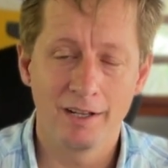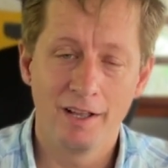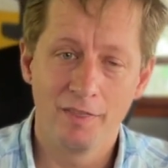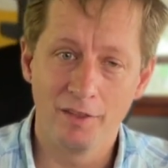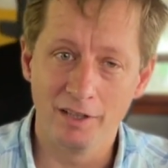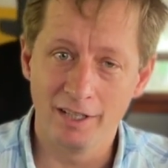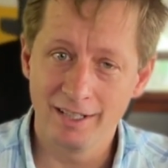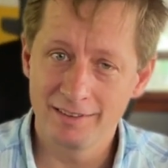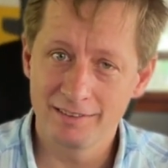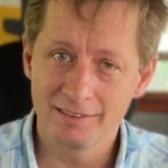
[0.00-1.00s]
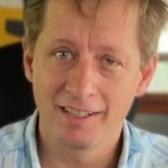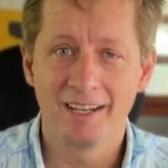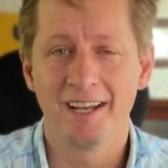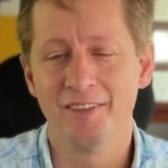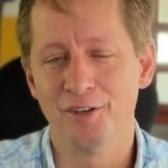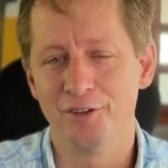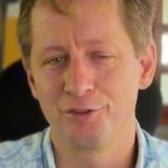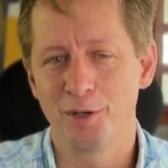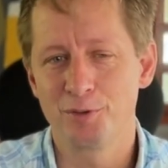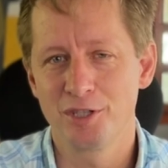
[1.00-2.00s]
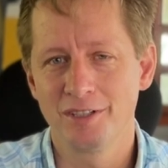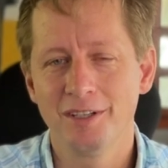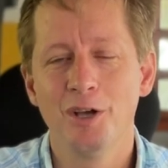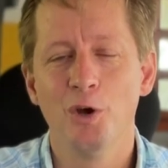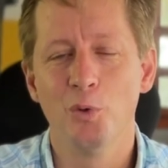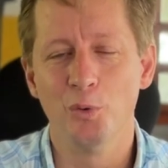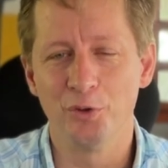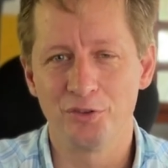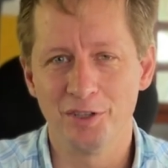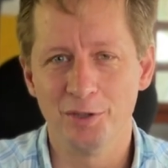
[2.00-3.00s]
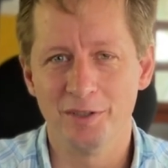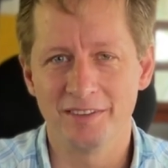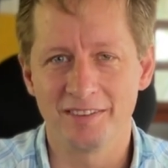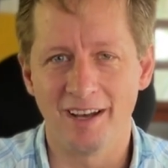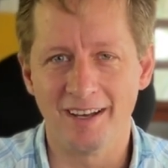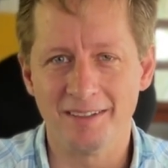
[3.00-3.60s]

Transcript: The links in the description. We'll see you inside.